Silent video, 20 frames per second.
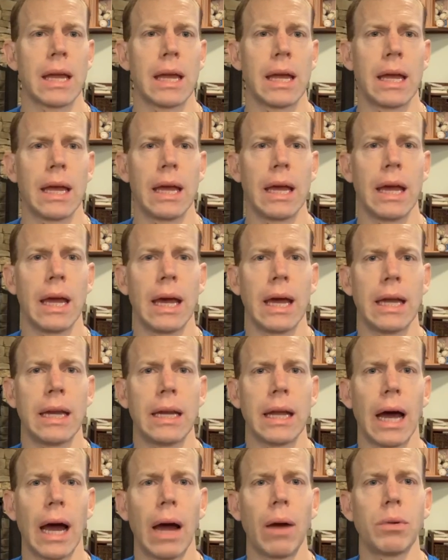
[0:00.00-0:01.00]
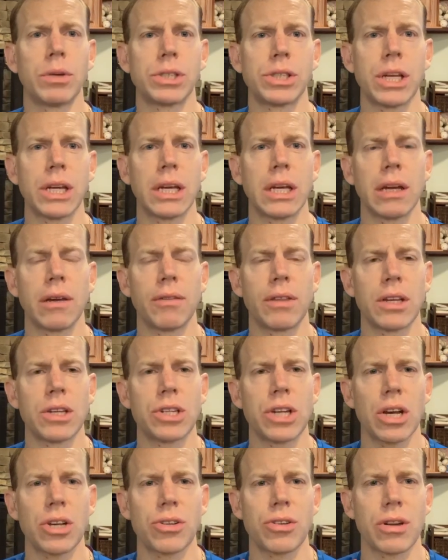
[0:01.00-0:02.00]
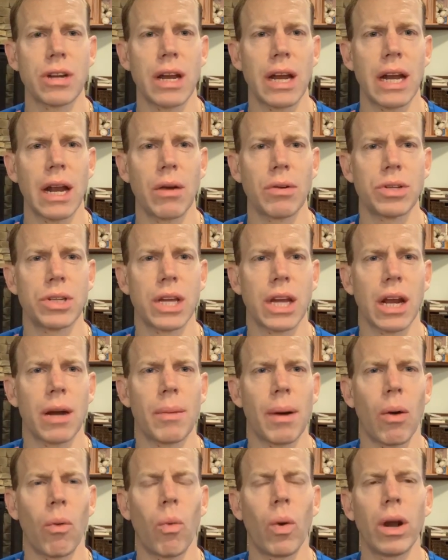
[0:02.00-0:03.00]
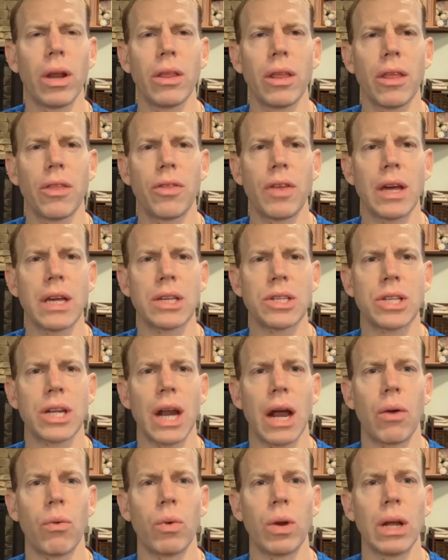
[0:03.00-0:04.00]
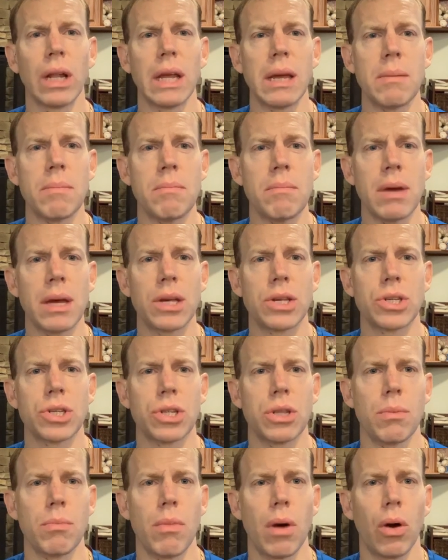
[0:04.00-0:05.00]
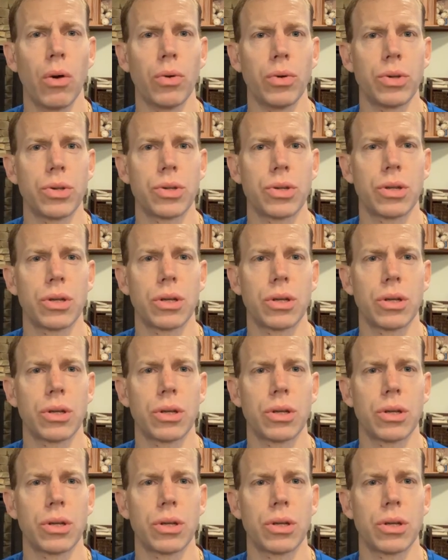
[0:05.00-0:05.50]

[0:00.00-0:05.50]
And I was thinking of this yesterday, and I was thinking about what are the things that I really miss the most?